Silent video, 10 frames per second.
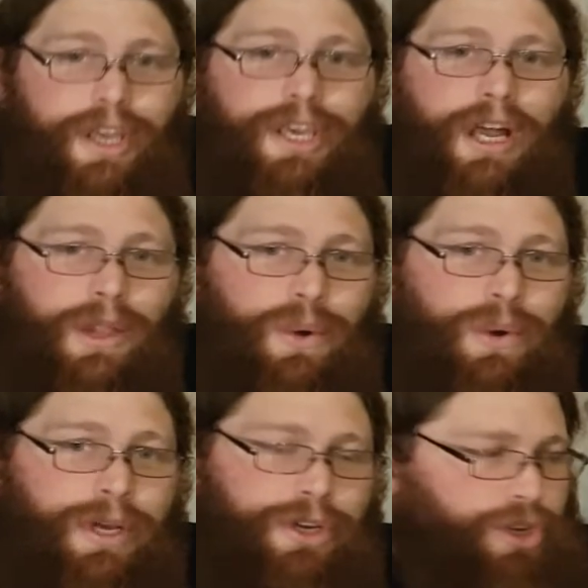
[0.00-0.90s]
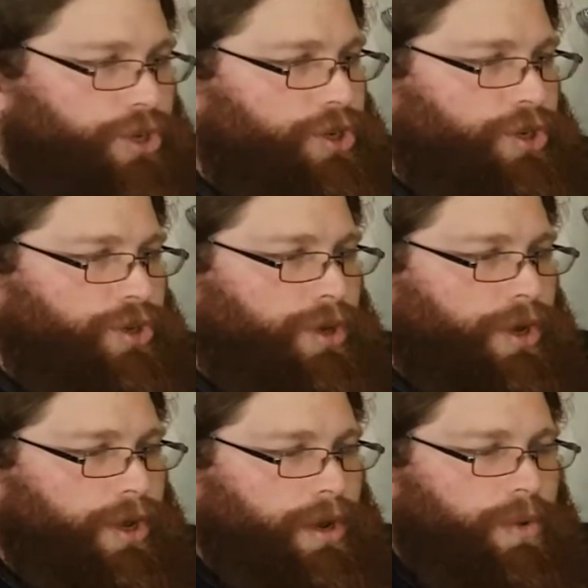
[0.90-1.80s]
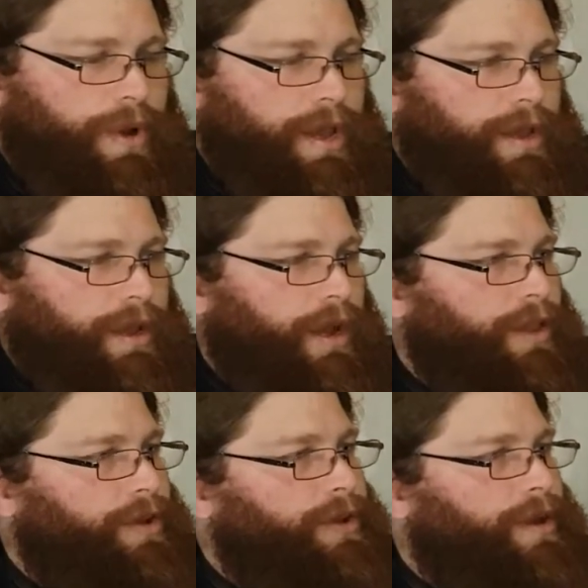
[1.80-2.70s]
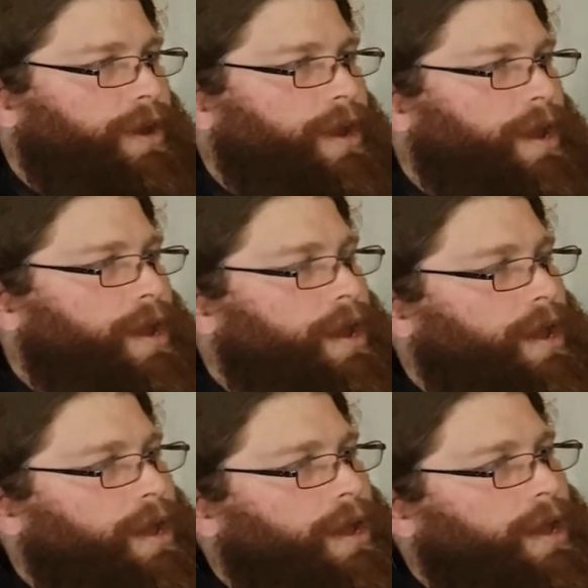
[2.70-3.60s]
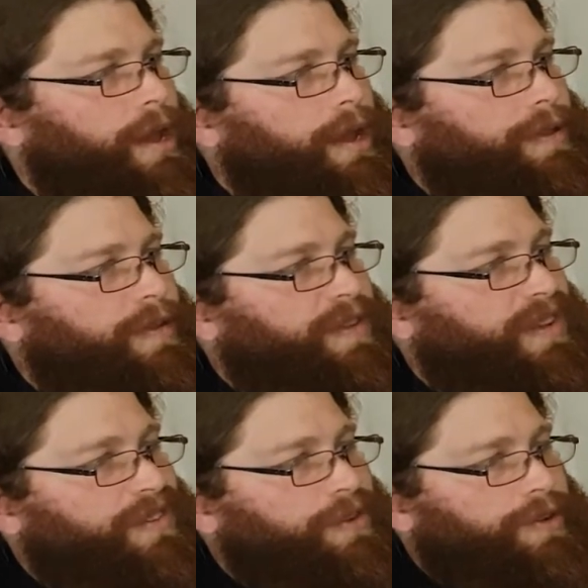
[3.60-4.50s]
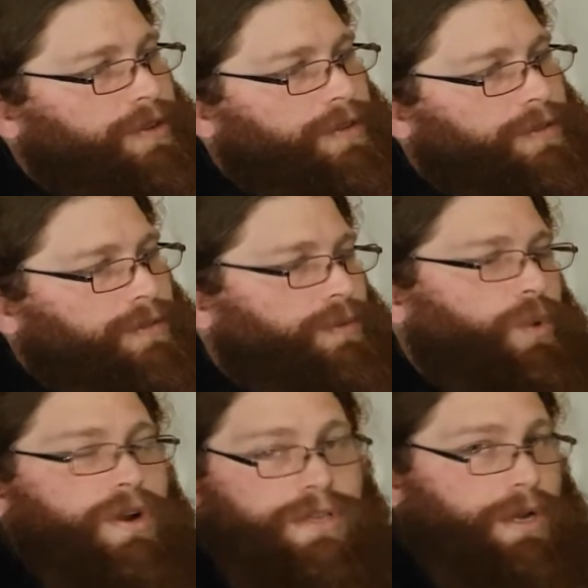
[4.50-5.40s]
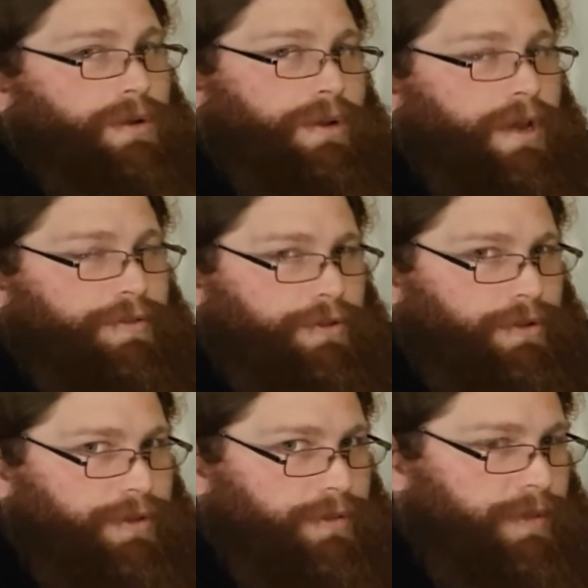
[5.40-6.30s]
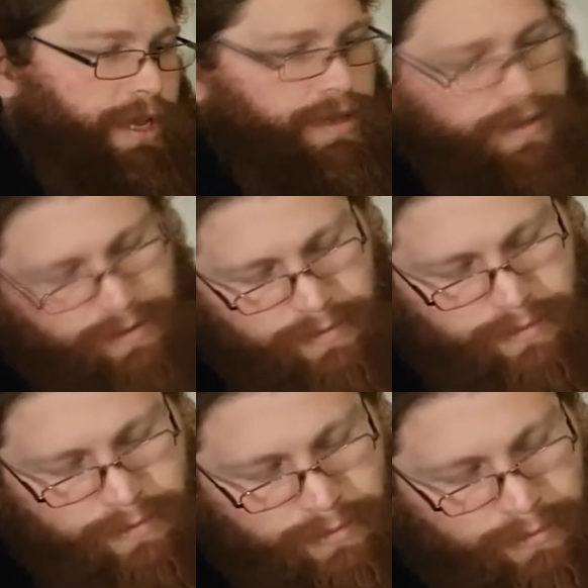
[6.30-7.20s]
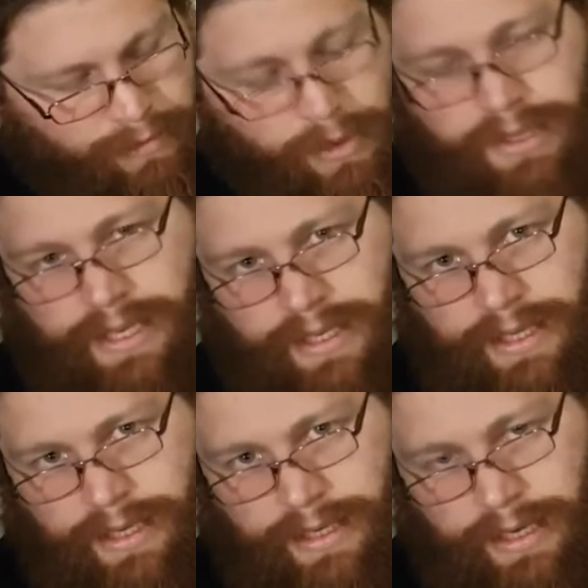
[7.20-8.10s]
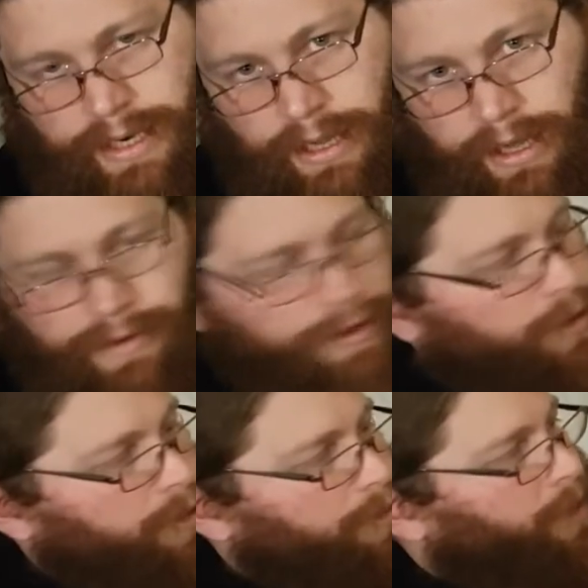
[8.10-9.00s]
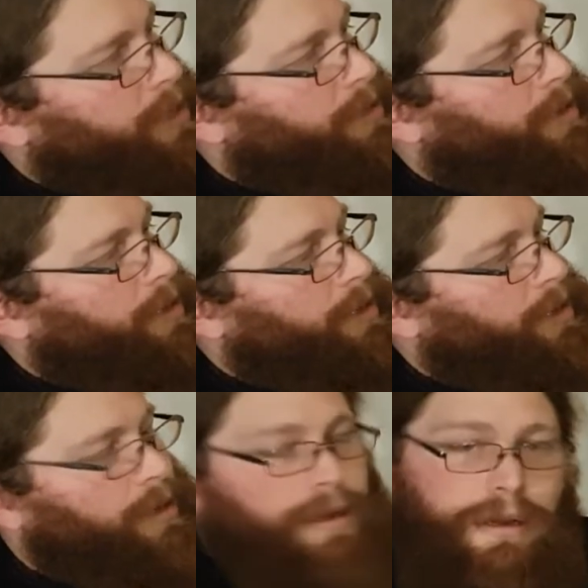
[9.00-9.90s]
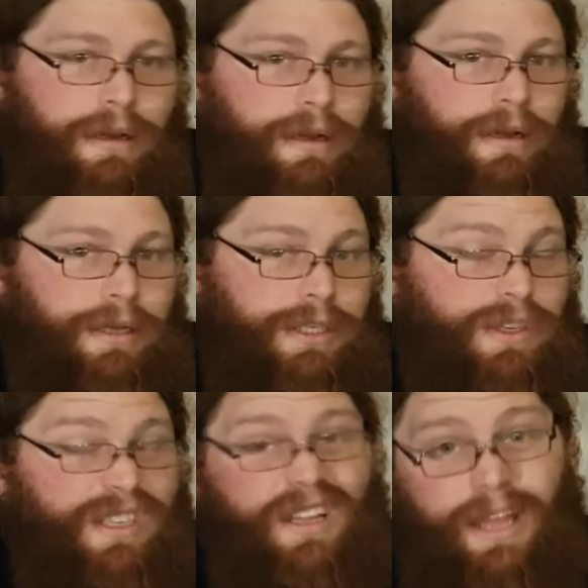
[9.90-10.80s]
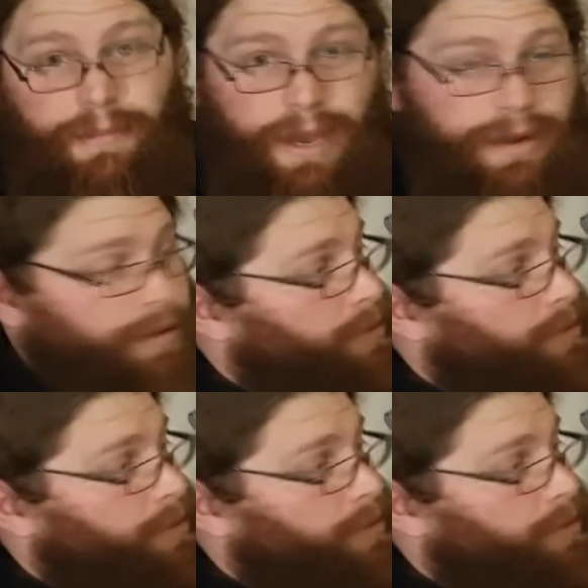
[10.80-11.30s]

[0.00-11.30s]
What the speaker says: yellowish gray color, and the silver just wears out after some hits. So this has seen a lot of use, but so it's not that bad.